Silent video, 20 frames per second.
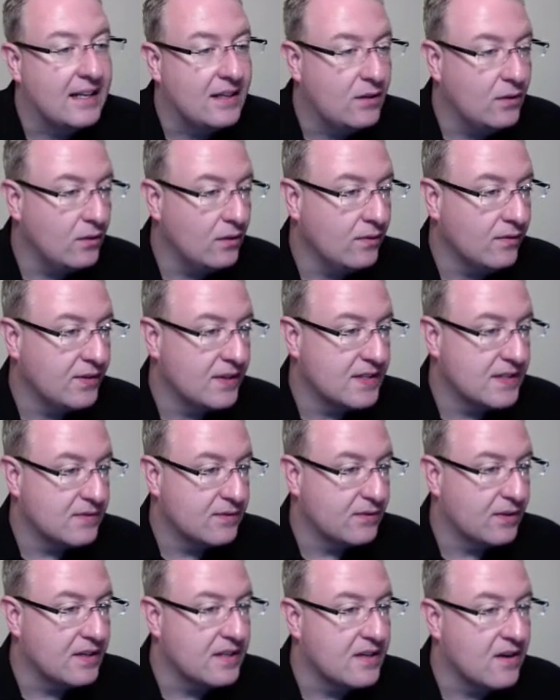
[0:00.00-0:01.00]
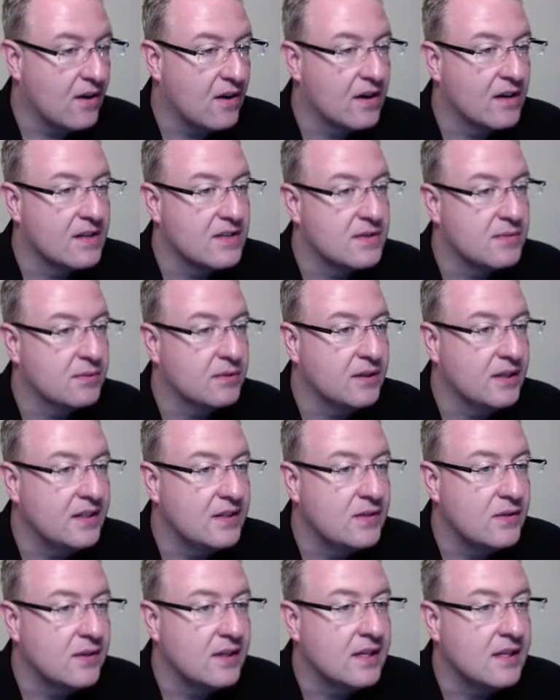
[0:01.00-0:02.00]
I don't know if this front yard is really
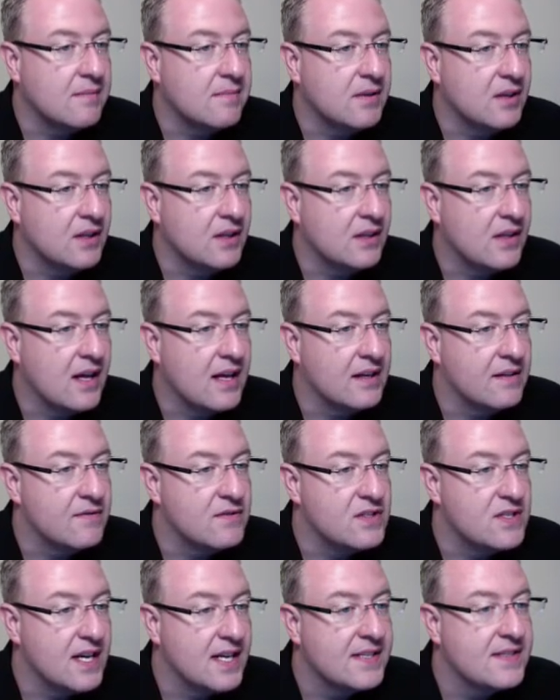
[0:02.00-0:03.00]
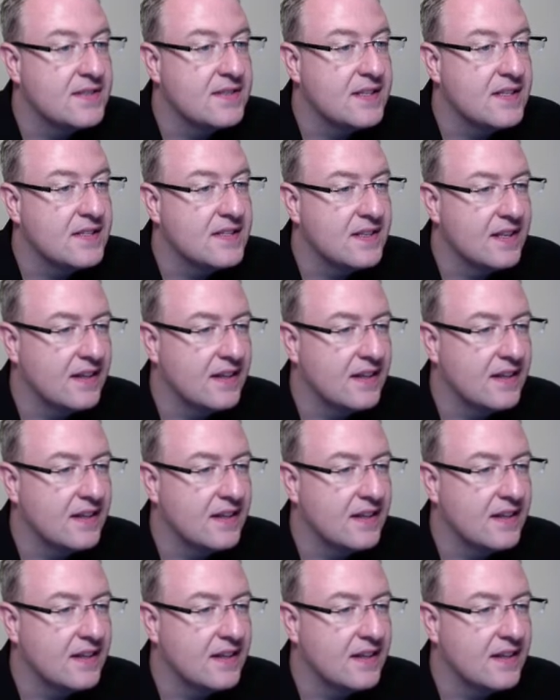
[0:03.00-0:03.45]
doing them a lot of justice.